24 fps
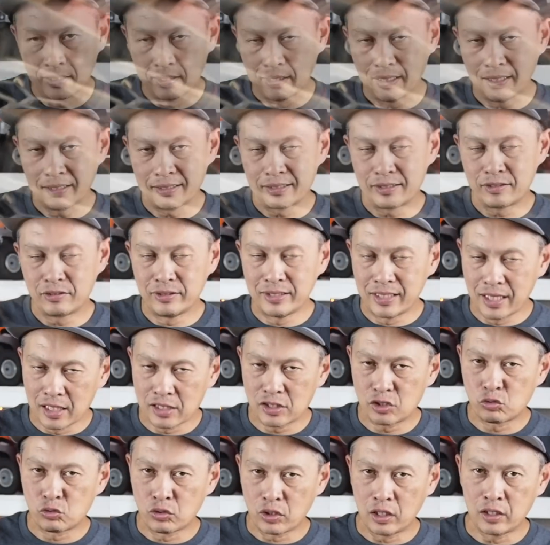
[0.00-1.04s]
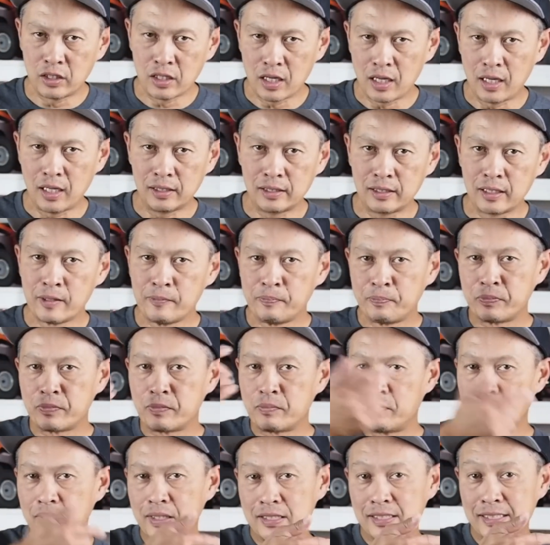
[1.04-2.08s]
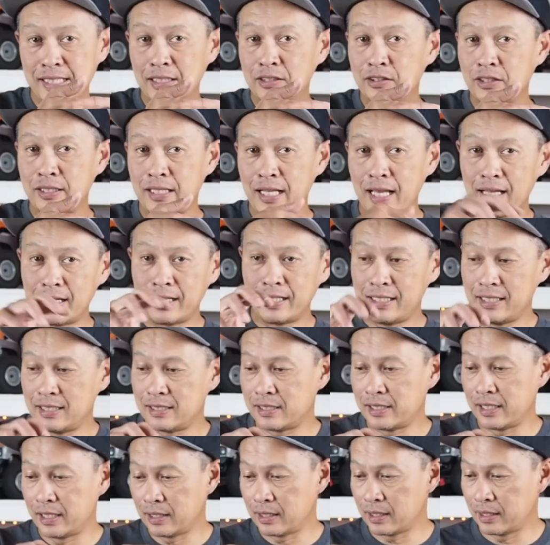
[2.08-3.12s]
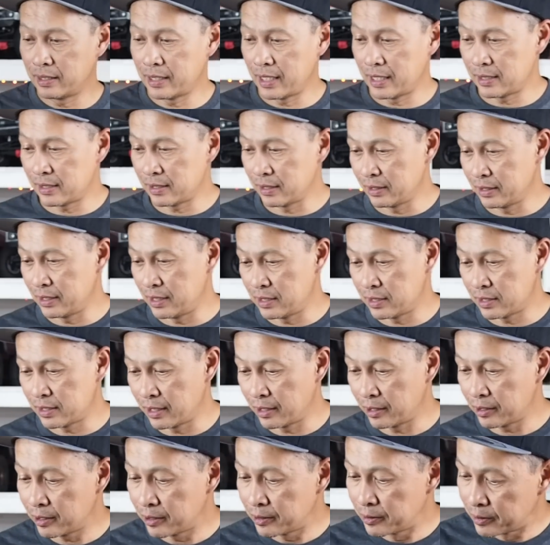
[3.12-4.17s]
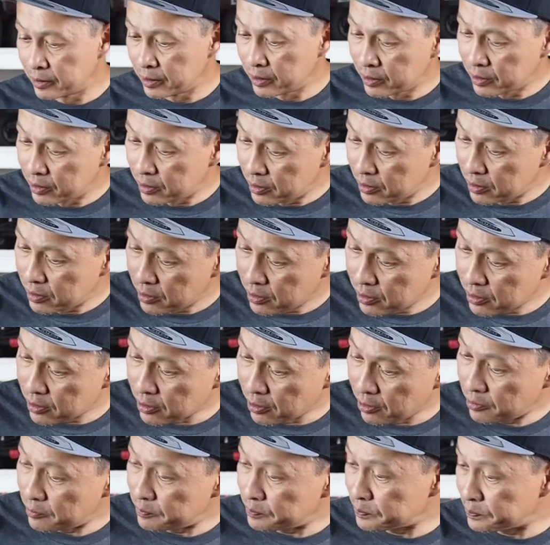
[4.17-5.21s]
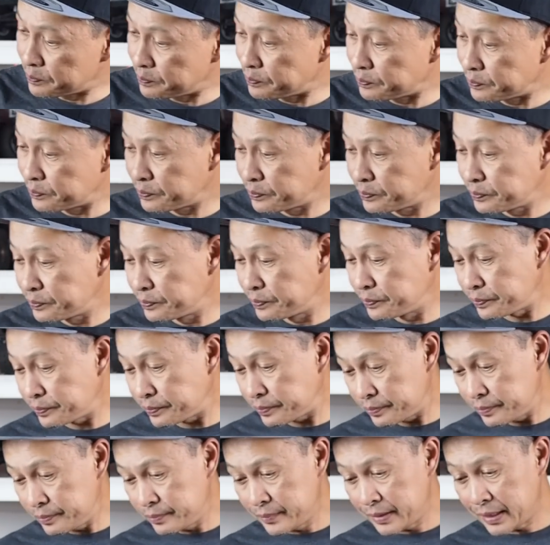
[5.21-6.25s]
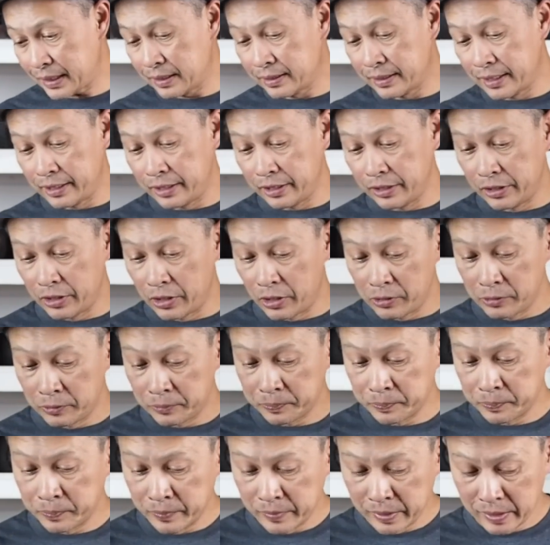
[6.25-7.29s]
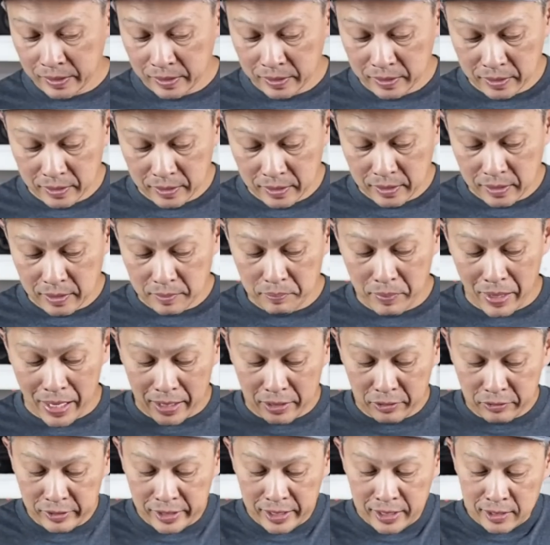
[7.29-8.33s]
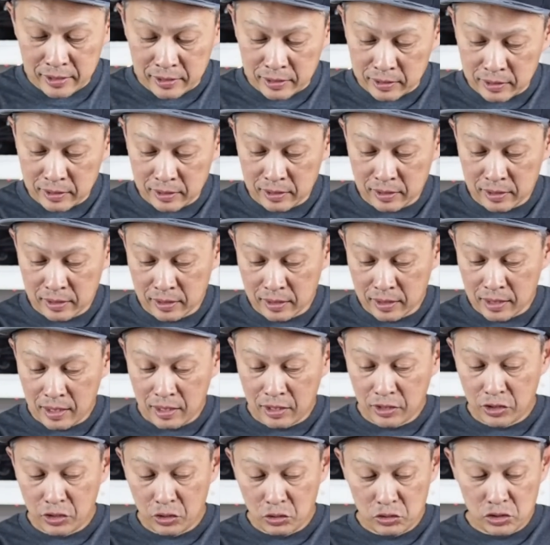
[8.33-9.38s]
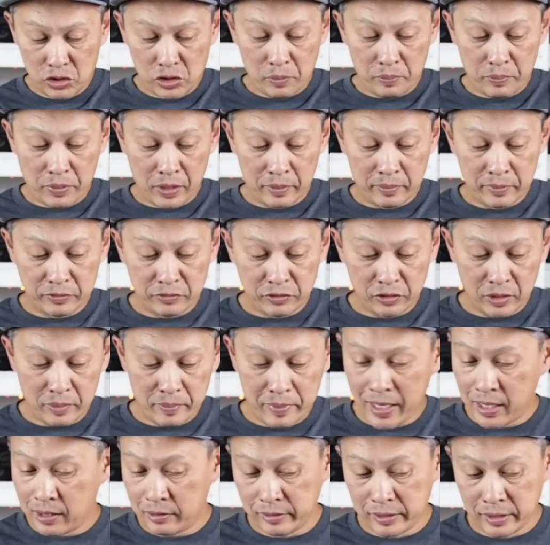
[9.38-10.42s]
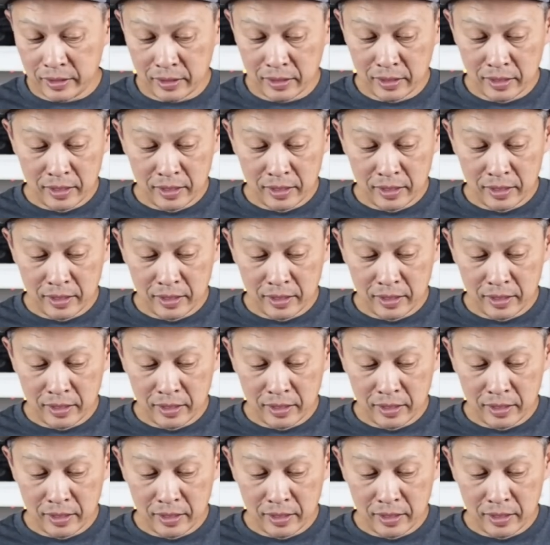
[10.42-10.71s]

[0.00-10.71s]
It does run hot. But the Senton had a heatsink, a nice little heatsink. So there you go. Battery, huge compartment for the battery.